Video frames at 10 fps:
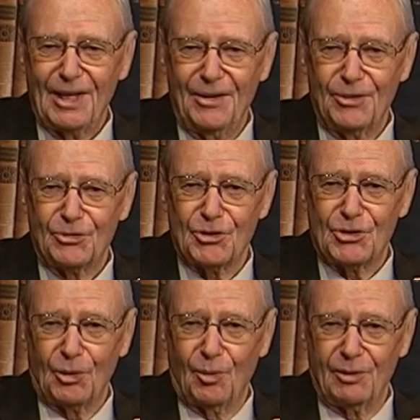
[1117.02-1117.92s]
This is
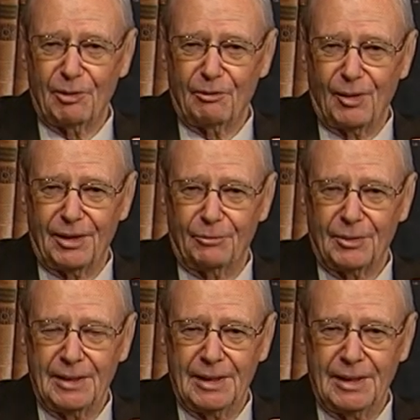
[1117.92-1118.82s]
the one we want to
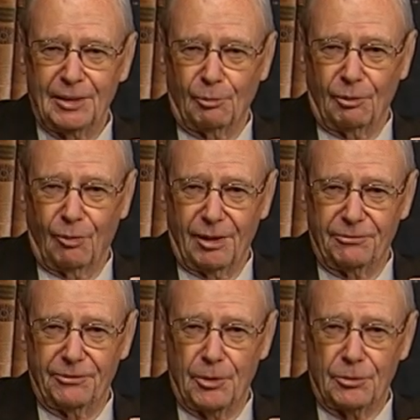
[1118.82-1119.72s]

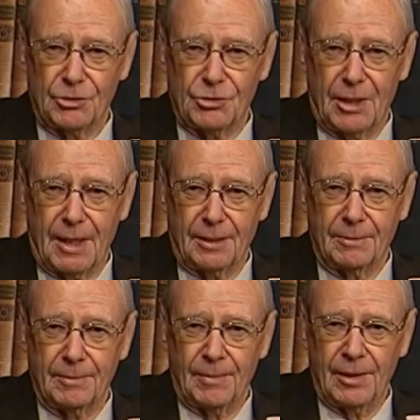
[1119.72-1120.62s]
focus on.
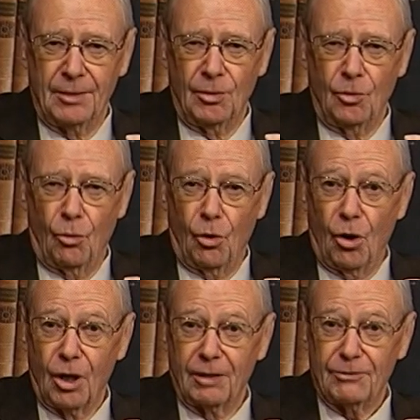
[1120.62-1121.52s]

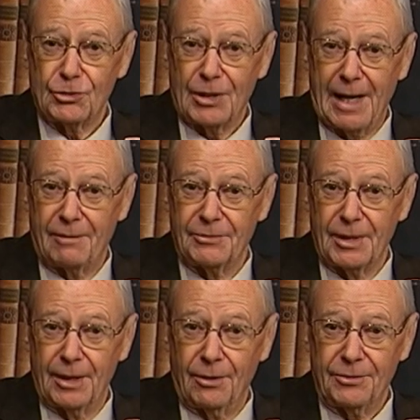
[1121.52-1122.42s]
All of us have
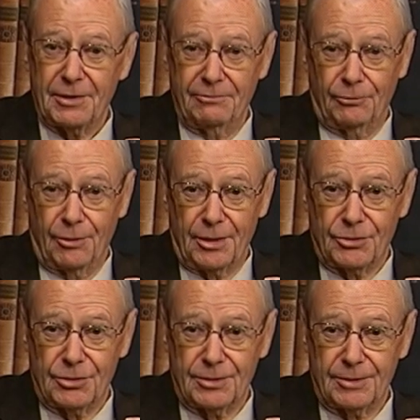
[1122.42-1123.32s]
the healthy
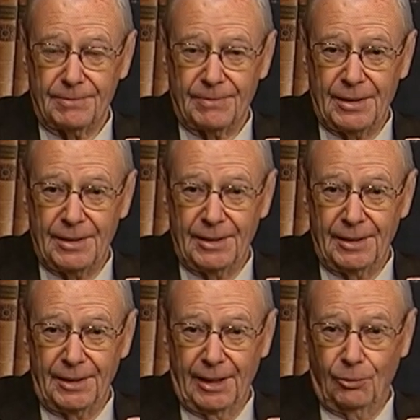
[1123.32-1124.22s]
voice.
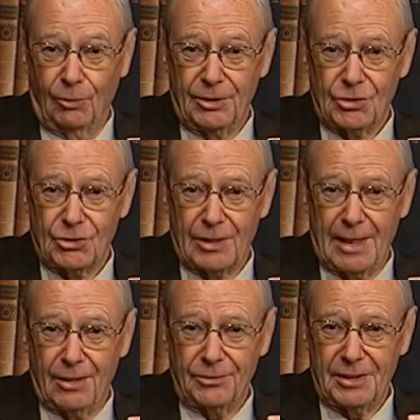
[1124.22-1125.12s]
And what does the
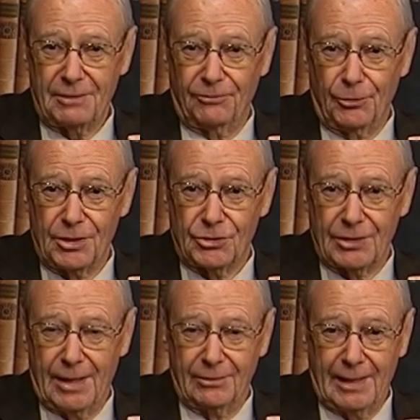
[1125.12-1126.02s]
healthy voice
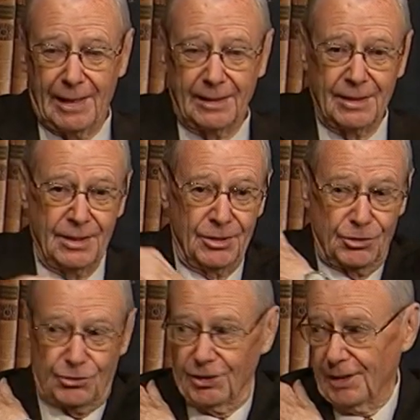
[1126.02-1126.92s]
sound like?
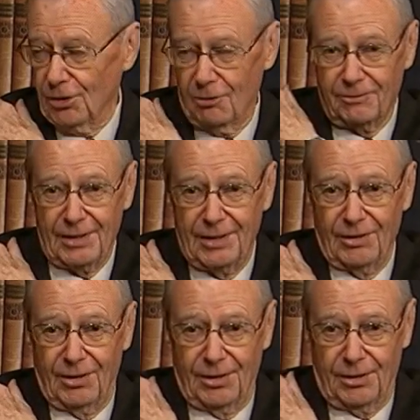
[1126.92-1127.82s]
Sitting over
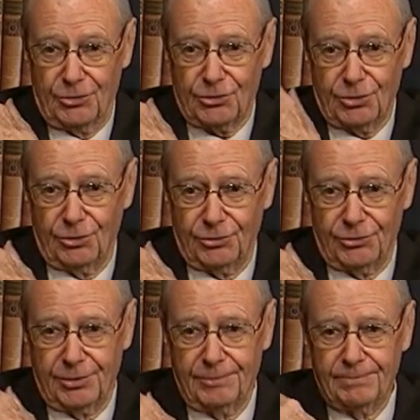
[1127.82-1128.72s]
here on our
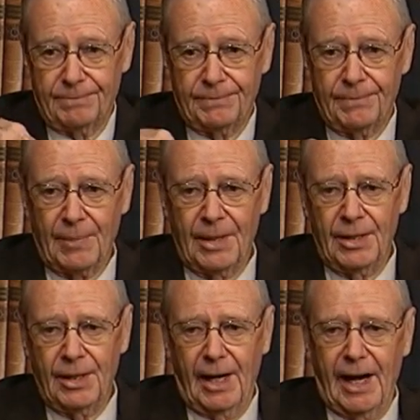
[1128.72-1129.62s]
shoulder.
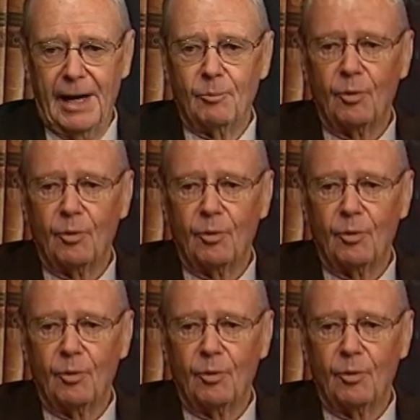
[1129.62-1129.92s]
I'm